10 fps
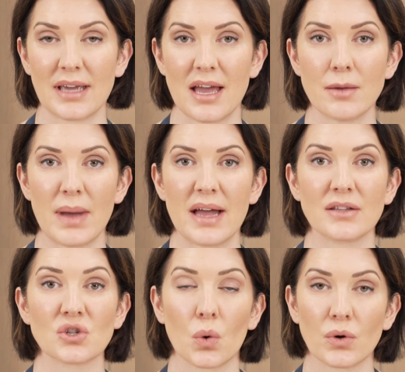cake
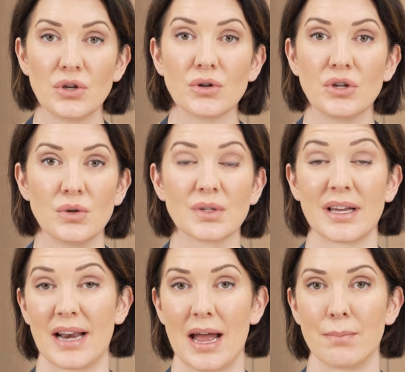pans or you could use a
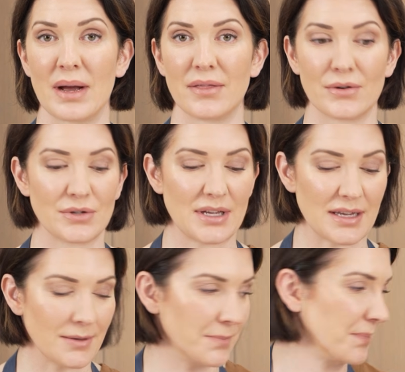9x13.